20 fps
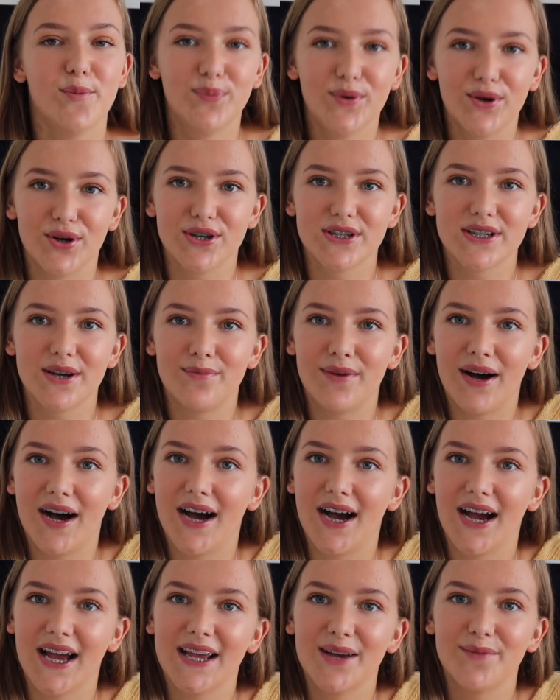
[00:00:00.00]
But
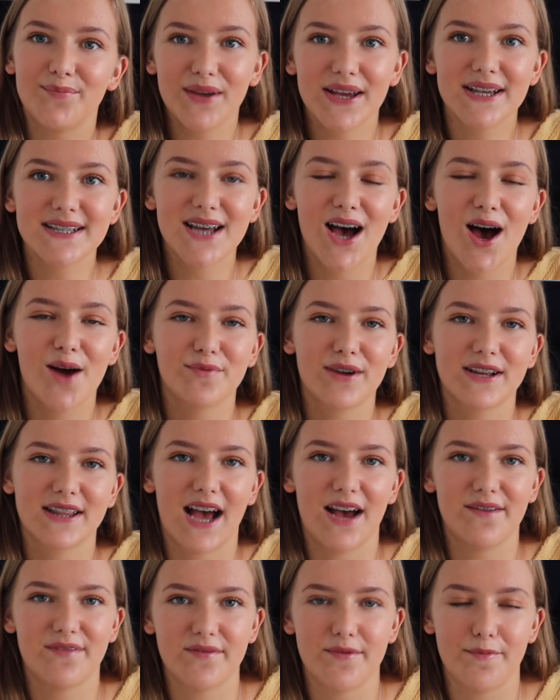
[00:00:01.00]
my biggest heartbreak
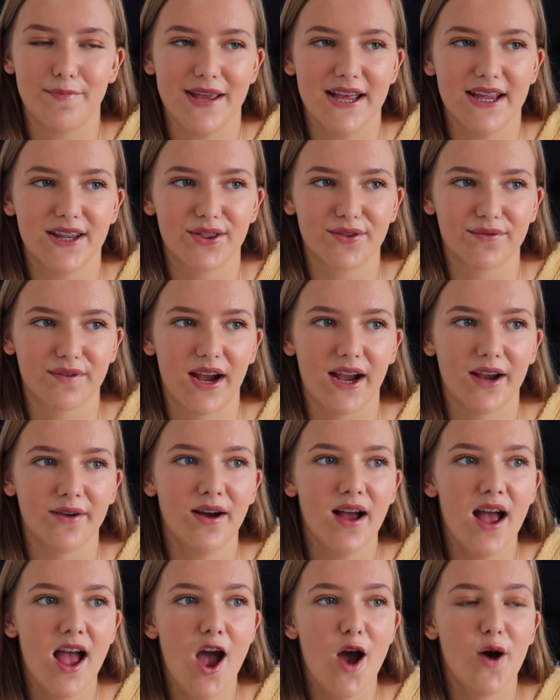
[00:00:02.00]
that I've ever been through